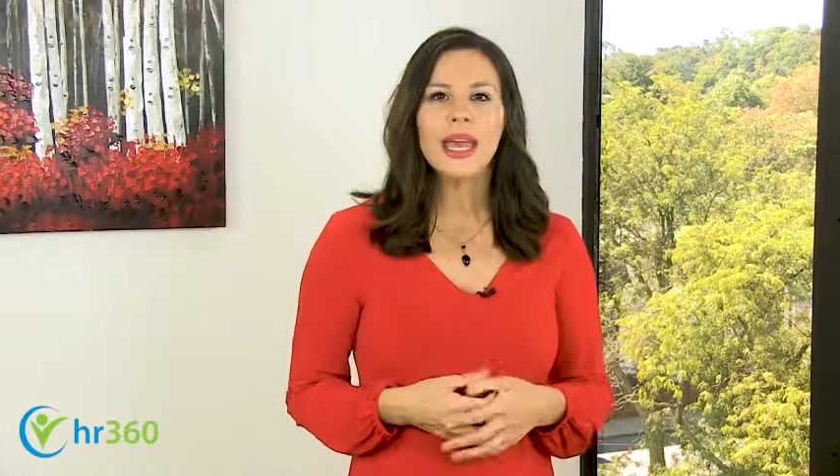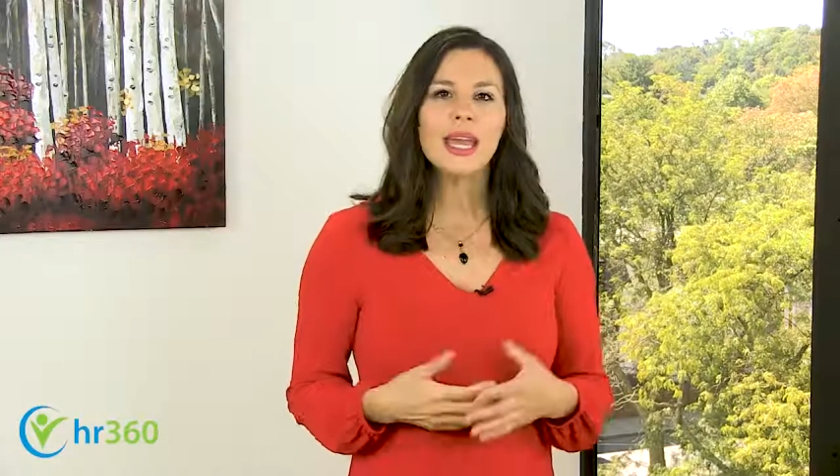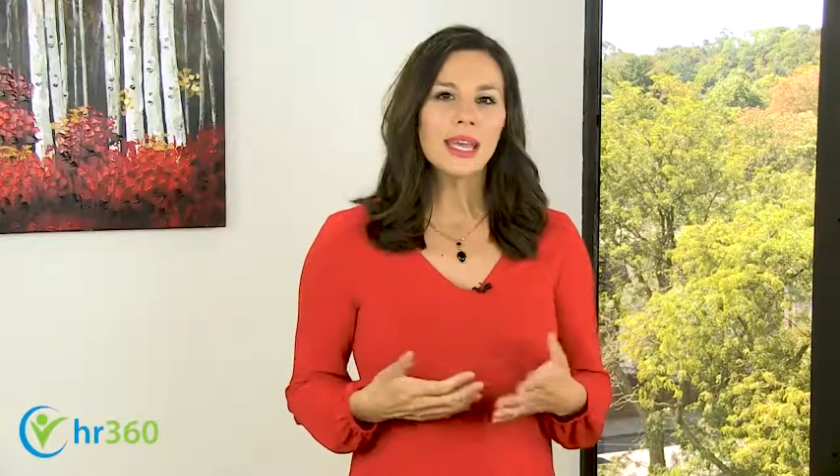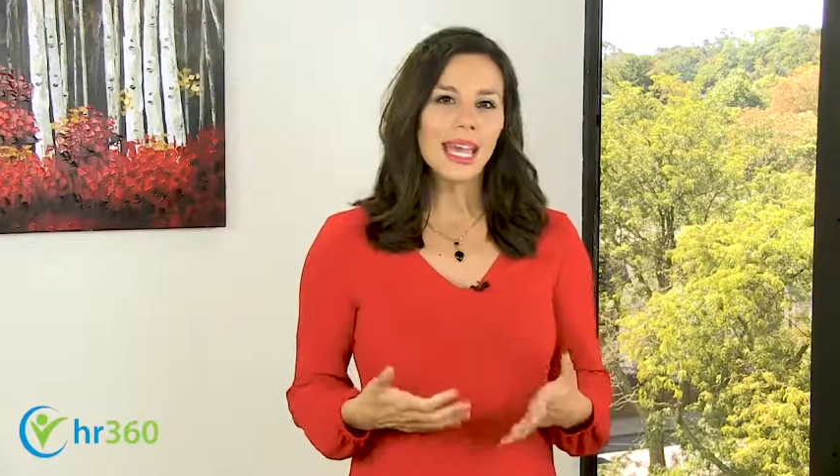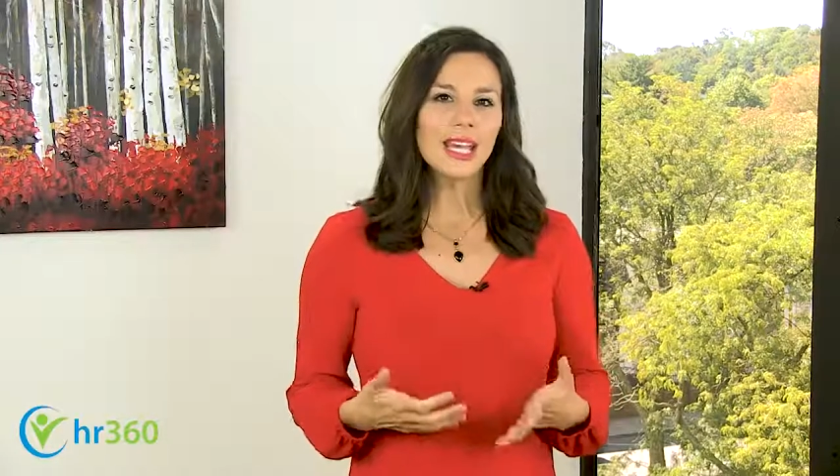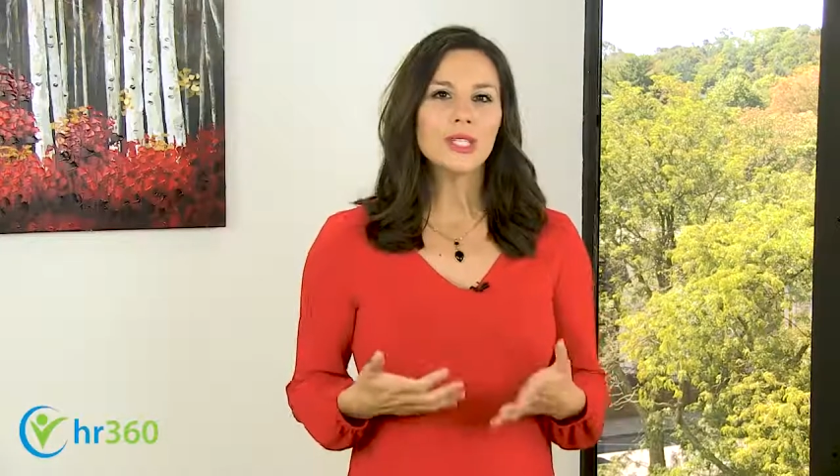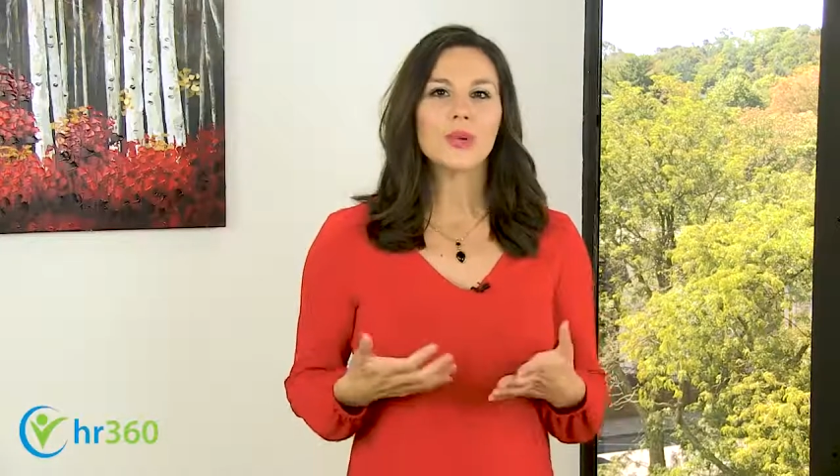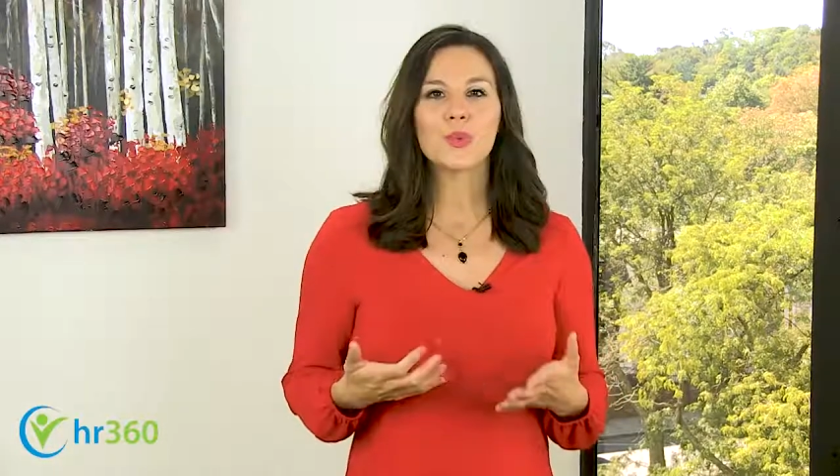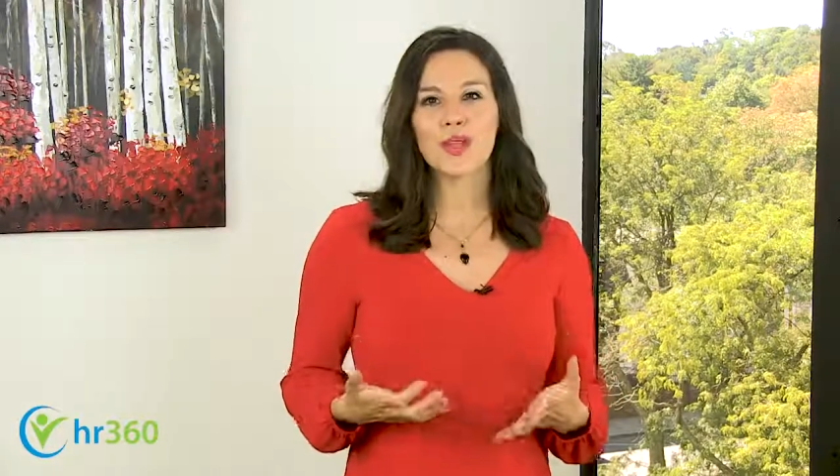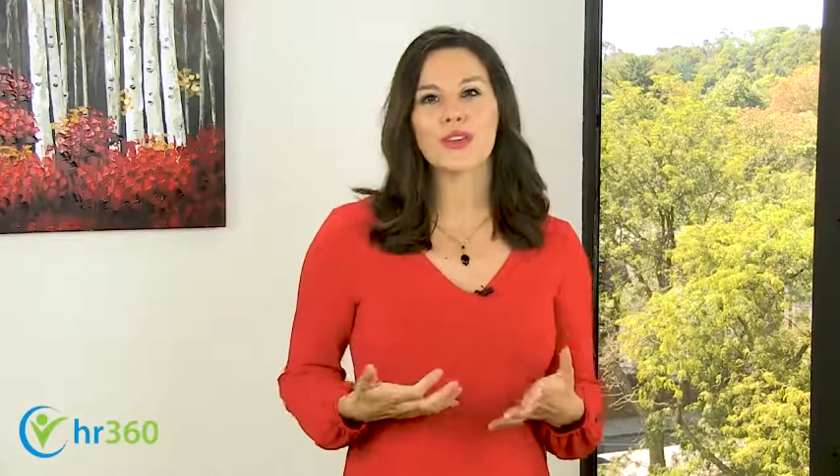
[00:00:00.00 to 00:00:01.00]
and gauge
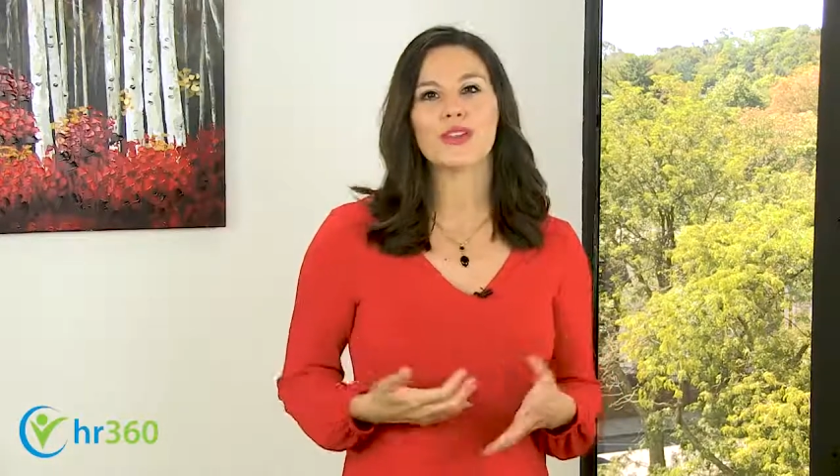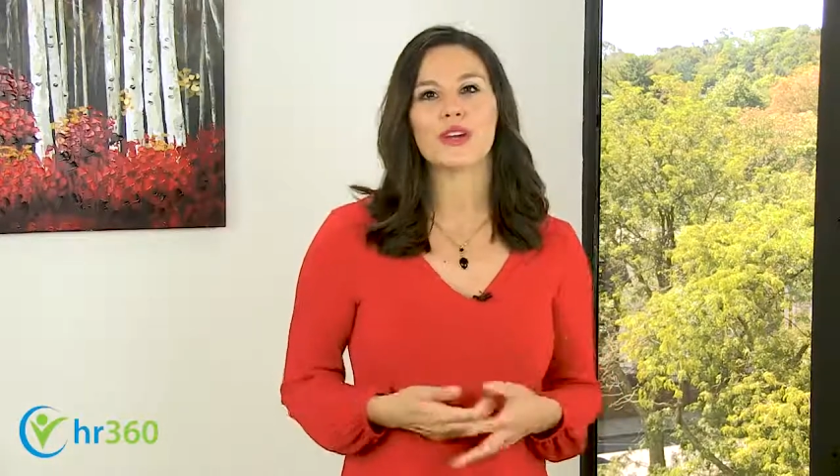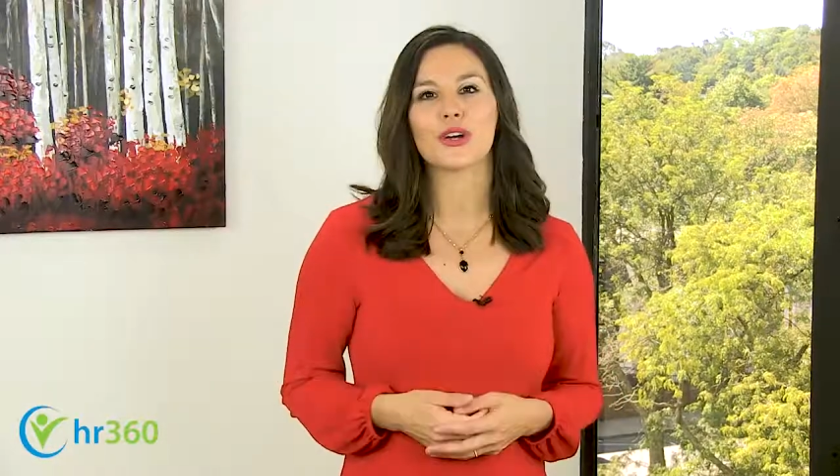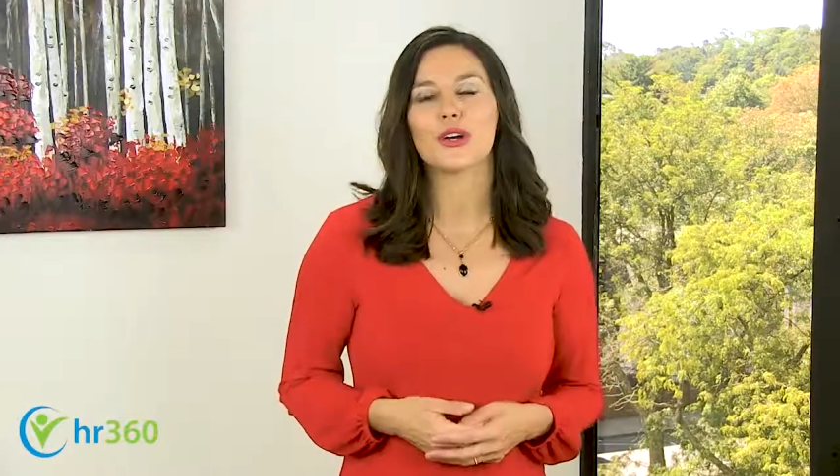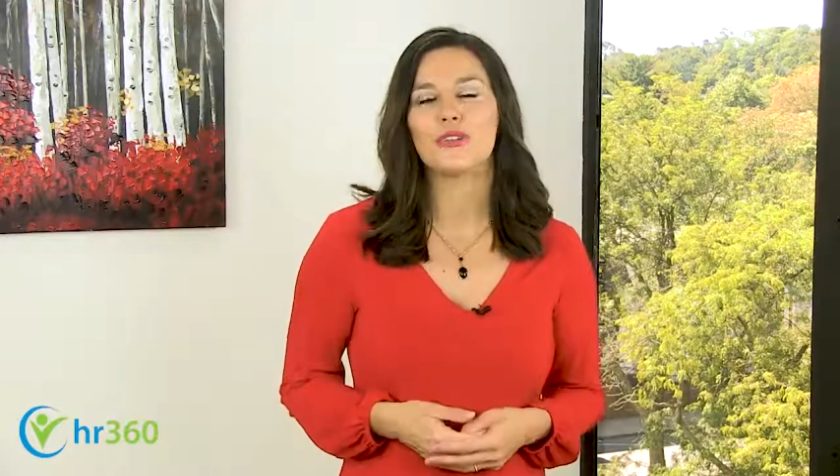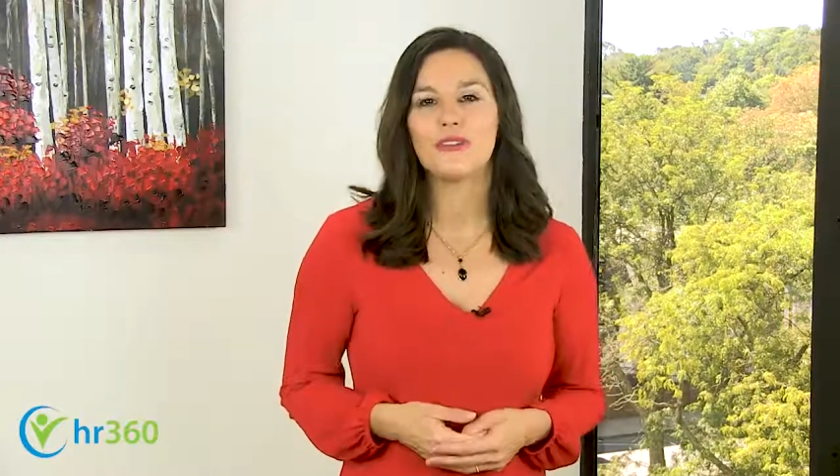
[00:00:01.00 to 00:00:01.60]
whether they're a good